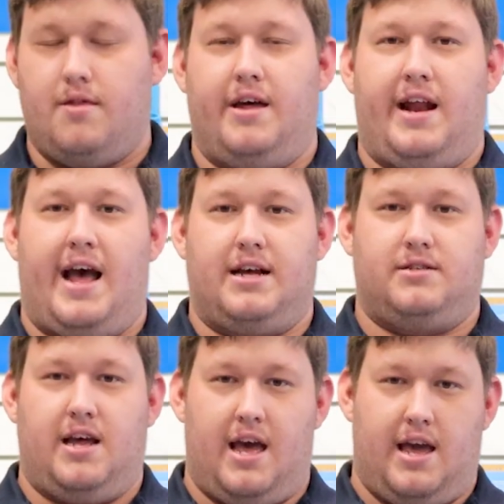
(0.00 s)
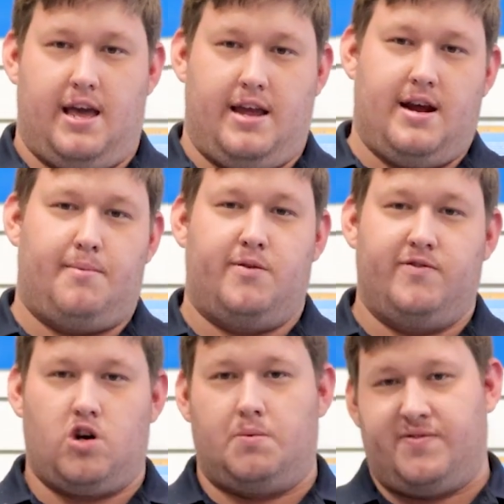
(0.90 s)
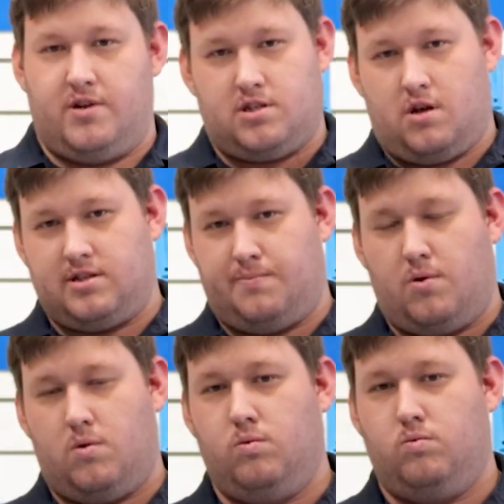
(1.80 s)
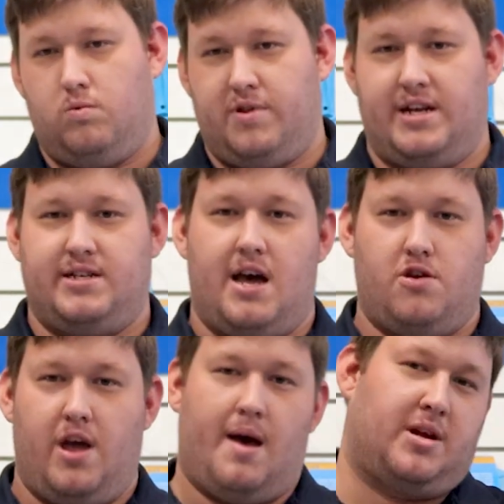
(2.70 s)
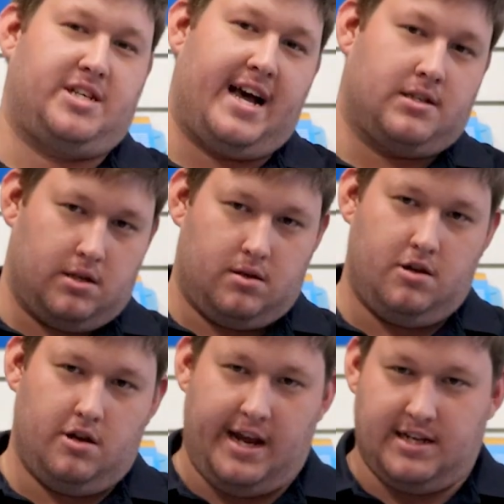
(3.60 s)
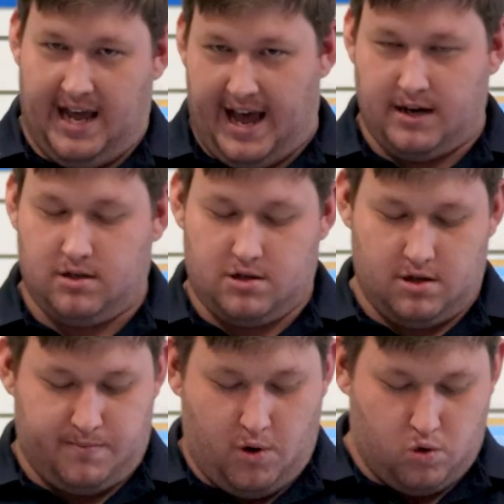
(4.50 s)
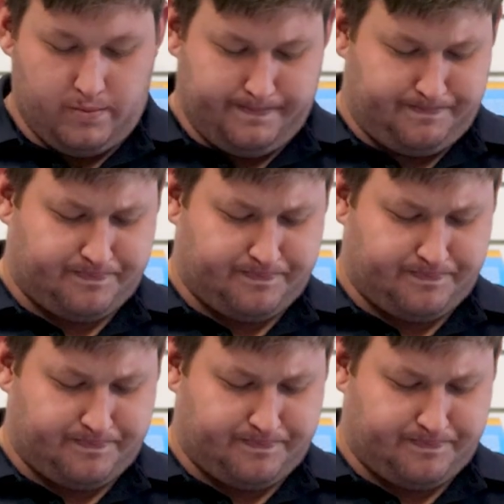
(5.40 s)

that has a number of drops for the size of the pool, will then tell you how much acid you need to add to the pool.